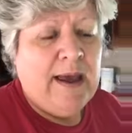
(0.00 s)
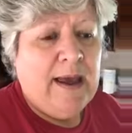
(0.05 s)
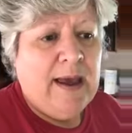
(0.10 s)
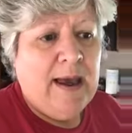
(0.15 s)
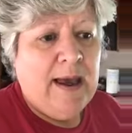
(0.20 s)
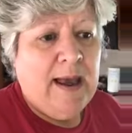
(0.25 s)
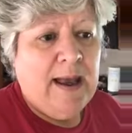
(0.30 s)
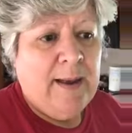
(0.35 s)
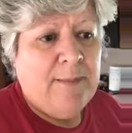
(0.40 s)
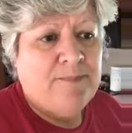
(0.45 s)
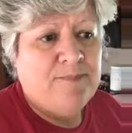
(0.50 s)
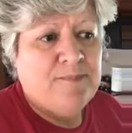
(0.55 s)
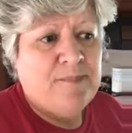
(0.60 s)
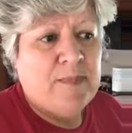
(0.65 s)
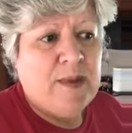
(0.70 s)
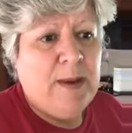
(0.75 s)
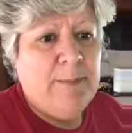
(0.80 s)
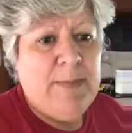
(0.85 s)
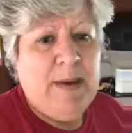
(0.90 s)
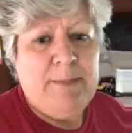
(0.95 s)

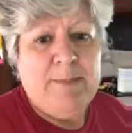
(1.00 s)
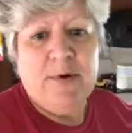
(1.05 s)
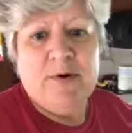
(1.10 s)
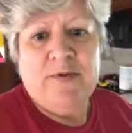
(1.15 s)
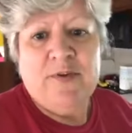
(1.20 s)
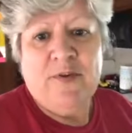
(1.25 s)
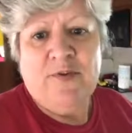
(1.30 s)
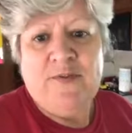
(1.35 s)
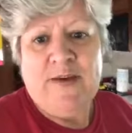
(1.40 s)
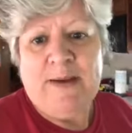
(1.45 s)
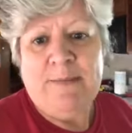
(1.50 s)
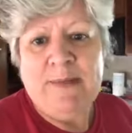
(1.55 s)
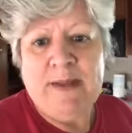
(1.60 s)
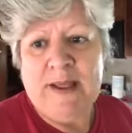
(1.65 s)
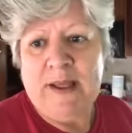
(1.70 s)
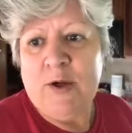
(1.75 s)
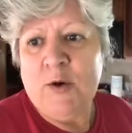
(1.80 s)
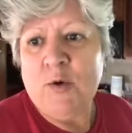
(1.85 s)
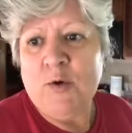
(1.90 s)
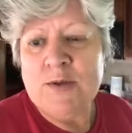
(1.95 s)
a member of your
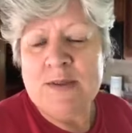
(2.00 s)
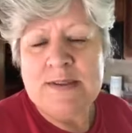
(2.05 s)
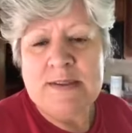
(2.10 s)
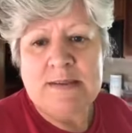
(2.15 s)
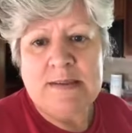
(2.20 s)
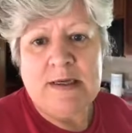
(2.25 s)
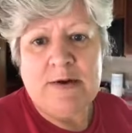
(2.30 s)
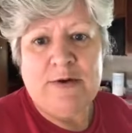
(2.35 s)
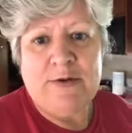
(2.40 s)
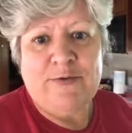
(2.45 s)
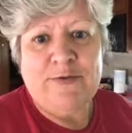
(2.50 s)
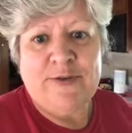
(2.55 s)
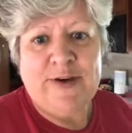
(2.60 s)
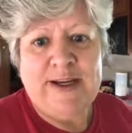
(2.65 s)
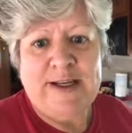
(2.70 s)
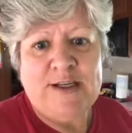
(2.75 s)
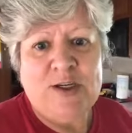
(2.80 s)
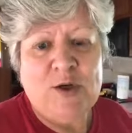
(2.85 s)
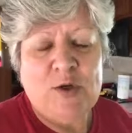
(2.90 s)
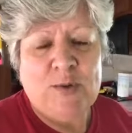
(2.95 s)
family or a
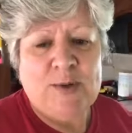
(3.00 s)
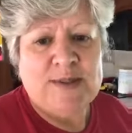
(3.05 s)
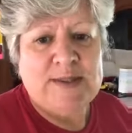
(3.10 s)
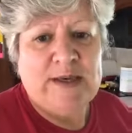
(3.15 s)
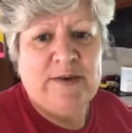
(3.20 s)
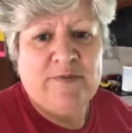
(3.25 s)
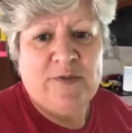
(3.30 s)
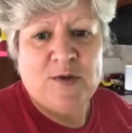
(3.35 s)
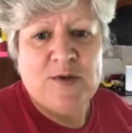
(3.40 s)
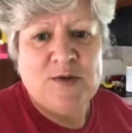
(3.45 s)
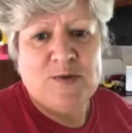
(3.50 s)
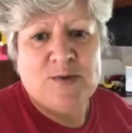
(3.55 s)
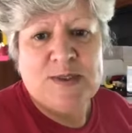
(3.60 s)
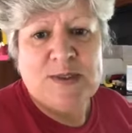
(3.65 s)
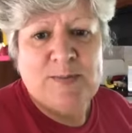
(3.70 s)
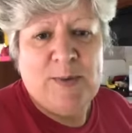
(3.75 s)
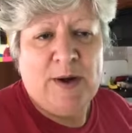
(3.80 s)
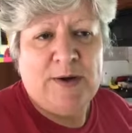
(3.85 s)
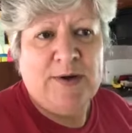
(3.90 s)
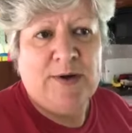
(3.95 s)
friend who is a first
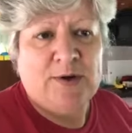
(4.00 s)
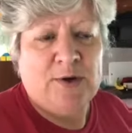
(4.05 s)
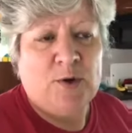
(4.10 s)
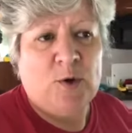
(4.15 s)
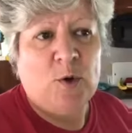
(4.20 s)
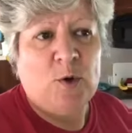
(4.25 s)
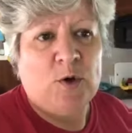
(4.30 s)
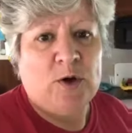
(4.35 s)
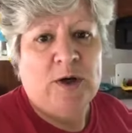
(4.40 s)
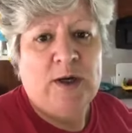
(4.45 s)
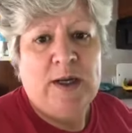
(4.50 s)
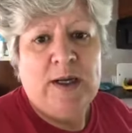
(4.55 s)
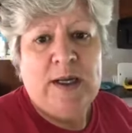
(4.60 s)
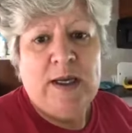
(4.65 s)
responder, or